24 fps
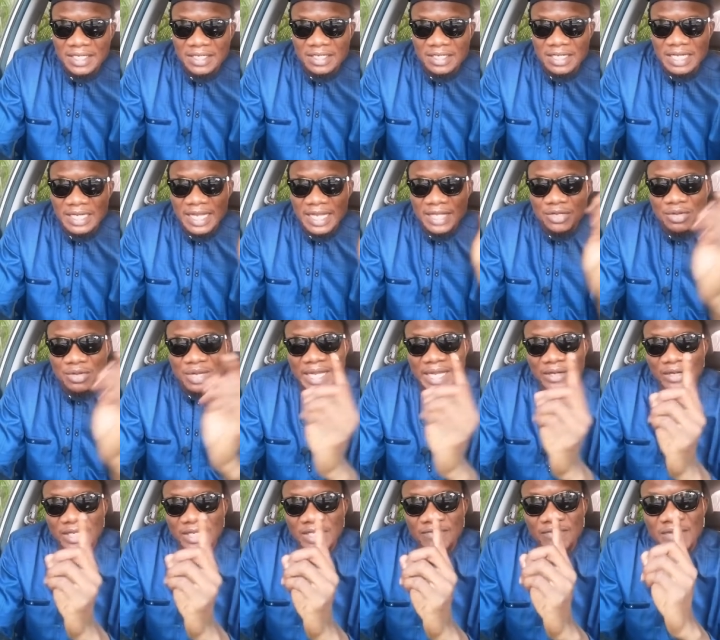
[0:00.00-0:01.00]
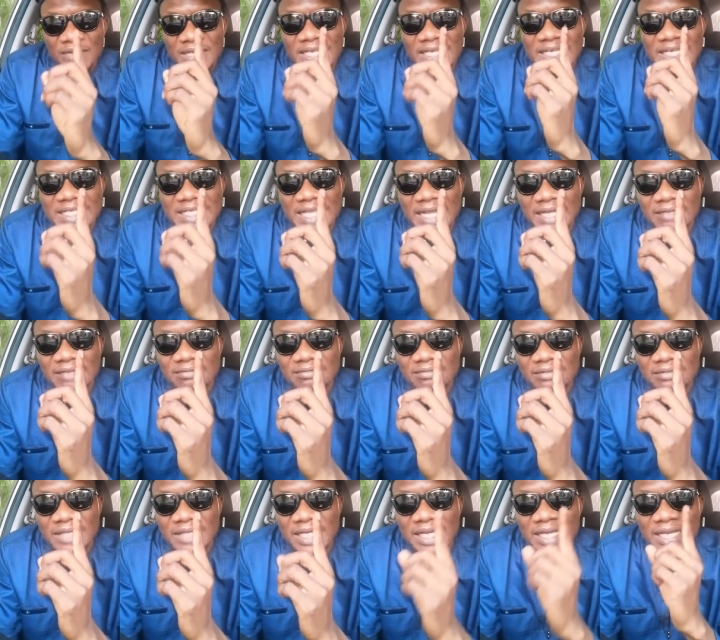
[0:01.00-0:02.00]
that you cannot even cater
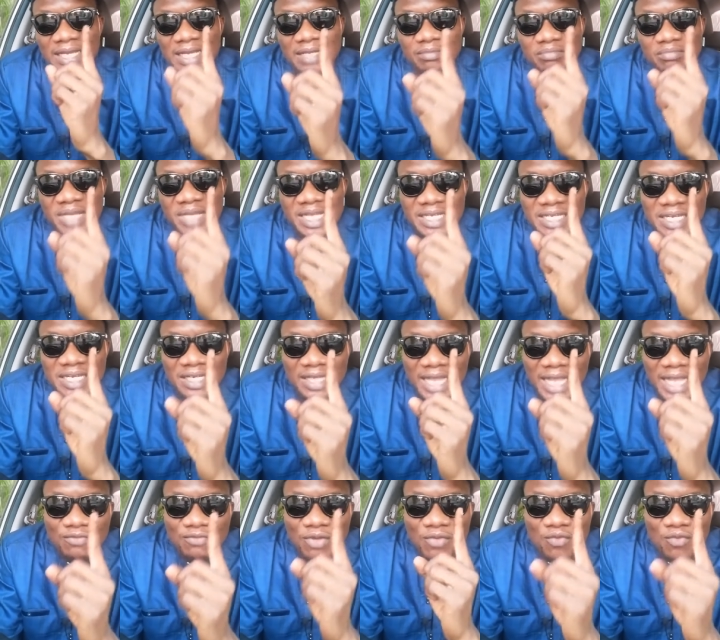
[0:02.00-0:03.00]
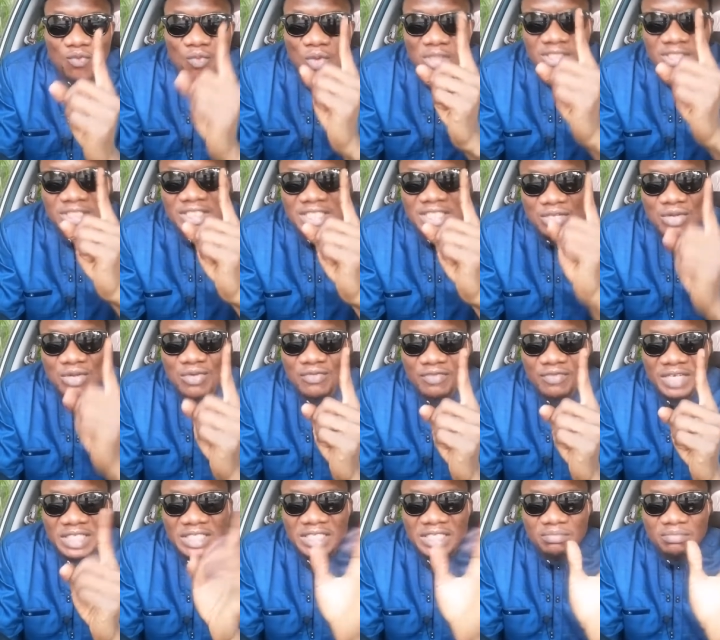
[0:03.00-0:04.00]
and make the life of one single
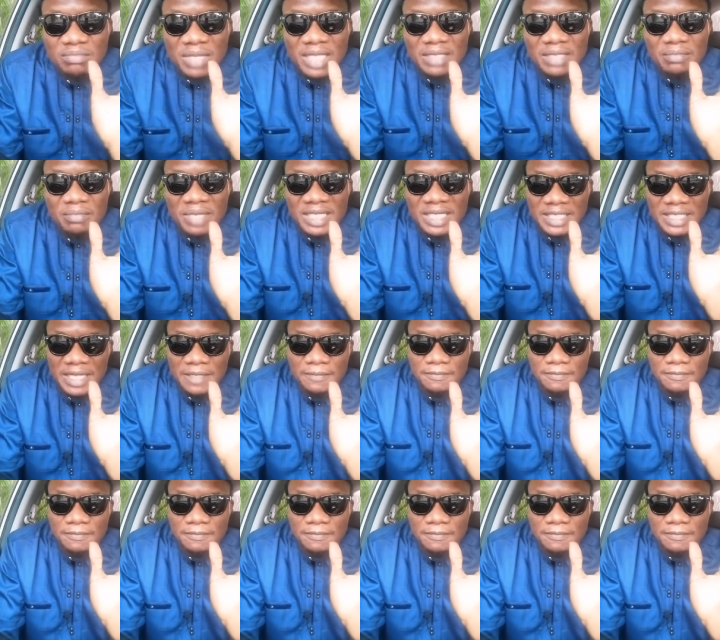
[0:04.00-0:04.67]
virgin better.